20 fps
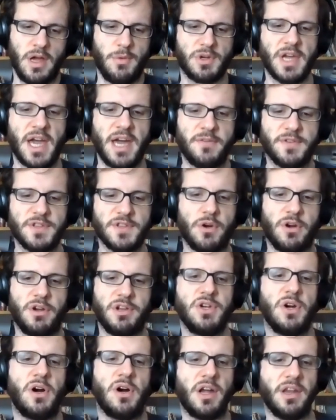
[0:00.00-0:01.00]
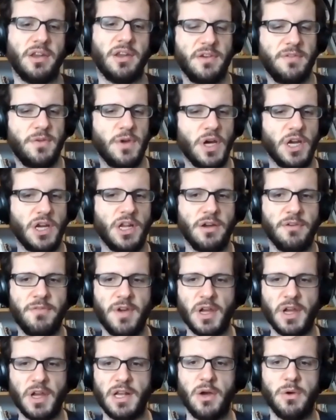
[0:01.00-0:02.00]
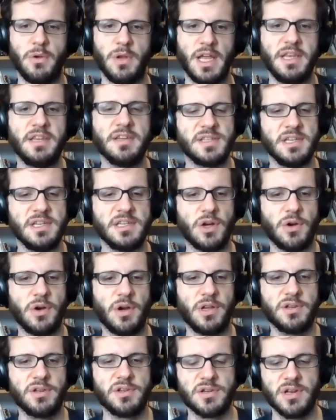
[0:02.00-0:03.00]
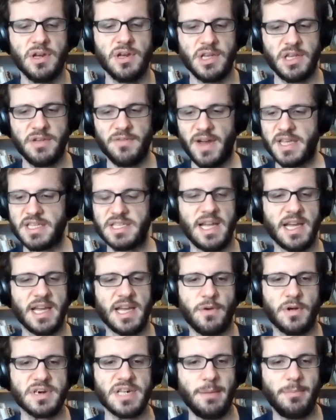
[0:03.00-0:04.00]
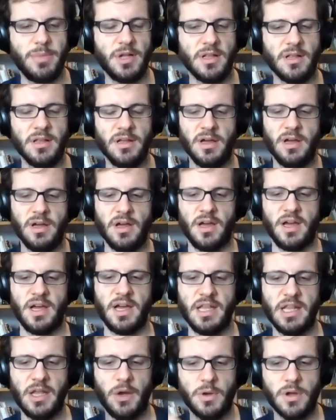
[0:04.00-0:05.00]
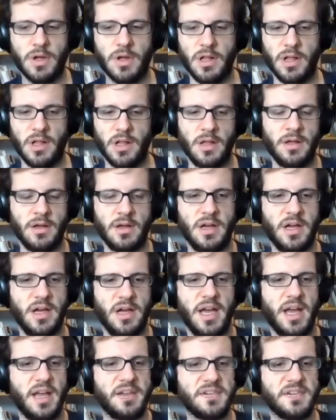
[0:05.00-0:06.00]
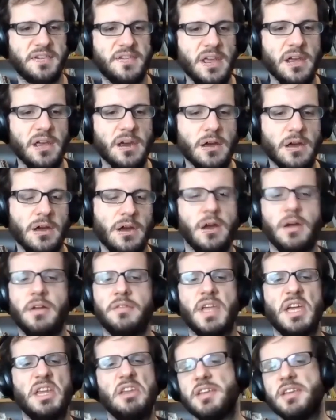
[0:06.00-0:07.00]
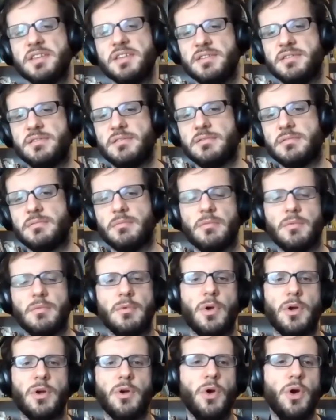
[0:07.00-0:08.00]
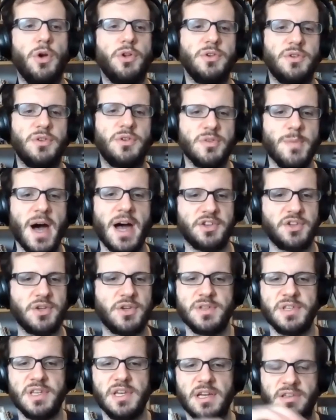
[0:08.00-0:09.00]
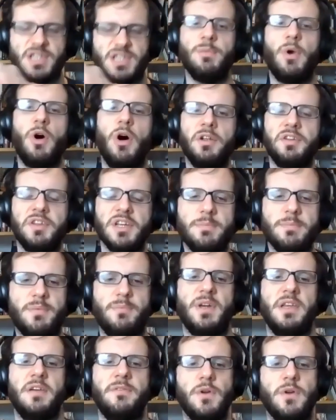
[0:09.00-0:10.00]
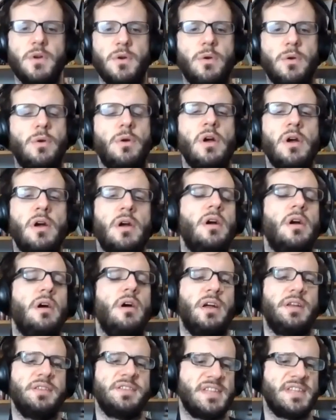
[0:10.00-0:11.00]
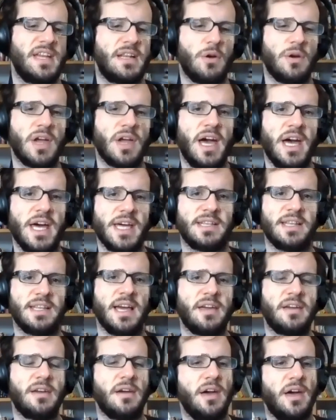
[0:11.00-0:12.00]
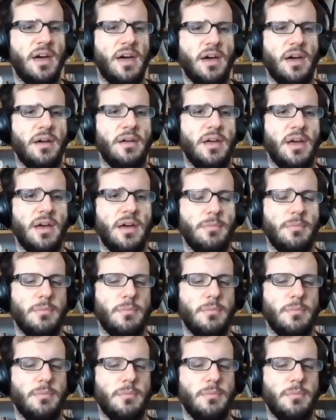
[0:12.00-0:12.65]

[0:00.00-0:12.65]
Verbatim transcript: what kind of storage you're on. If you're on a very low latency storage device, like for example, a local SSD, then it doesn't hurt you too much, you see a small dip. But if you instead look at like uh,